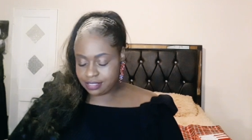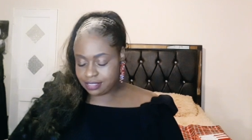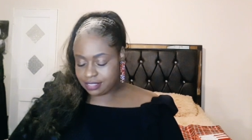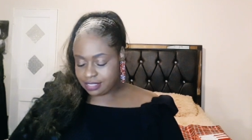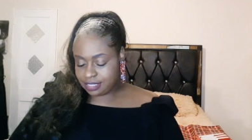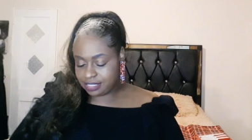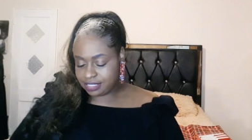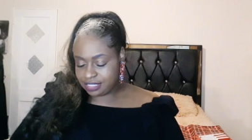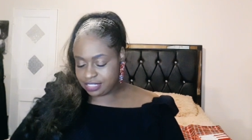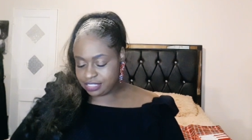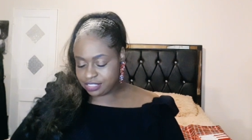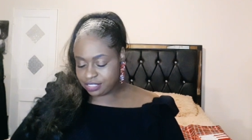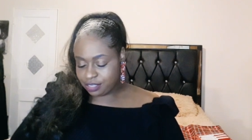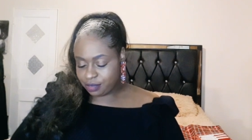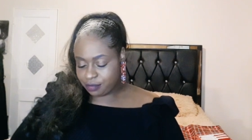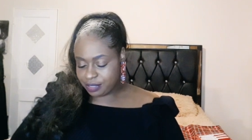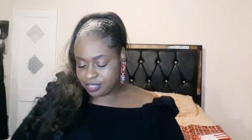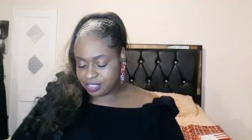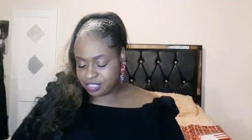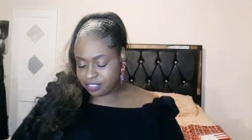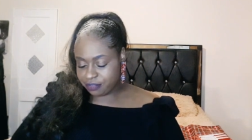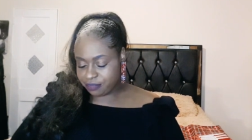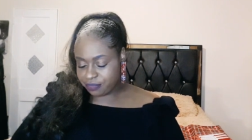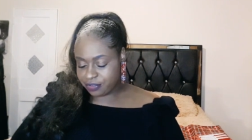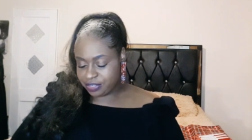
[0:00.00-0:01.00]
And there's
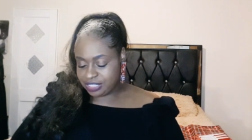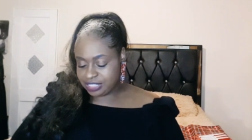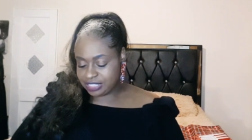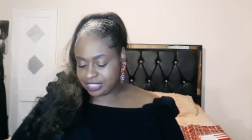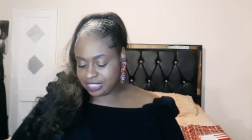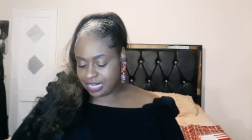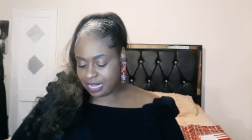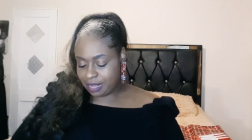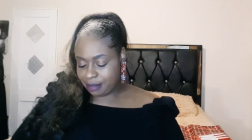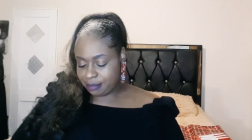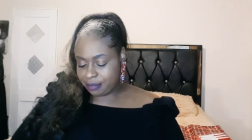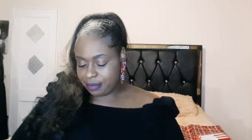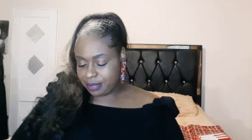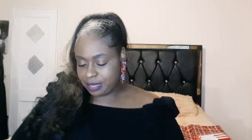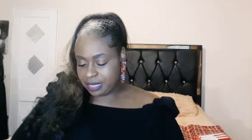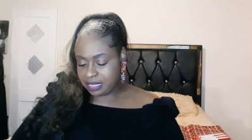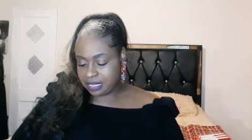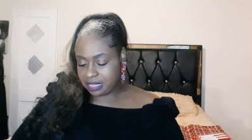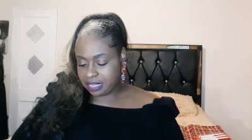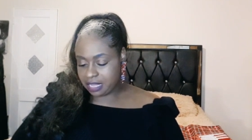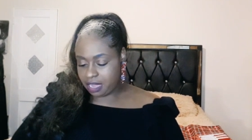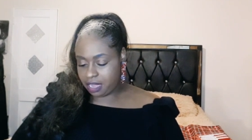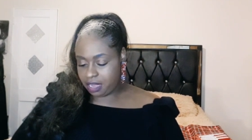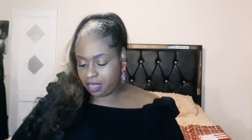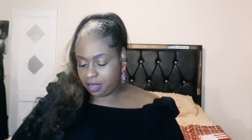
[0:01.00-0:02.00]
always a reason I
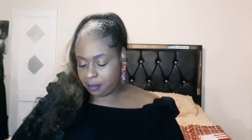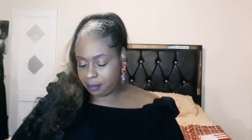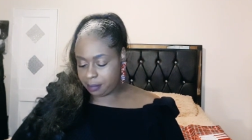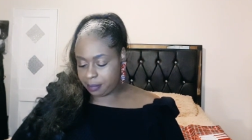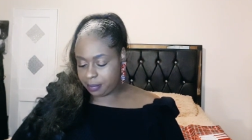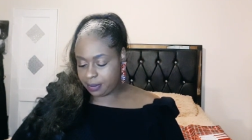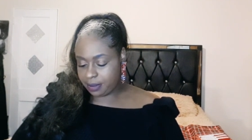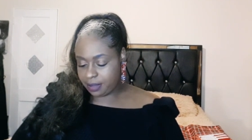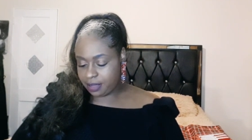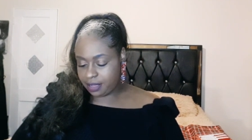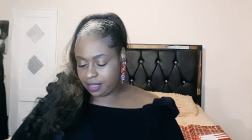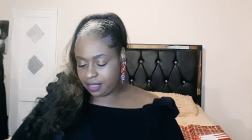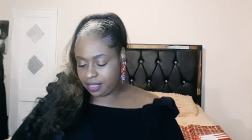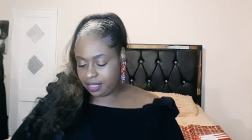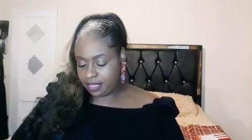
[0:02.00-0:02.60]
pick up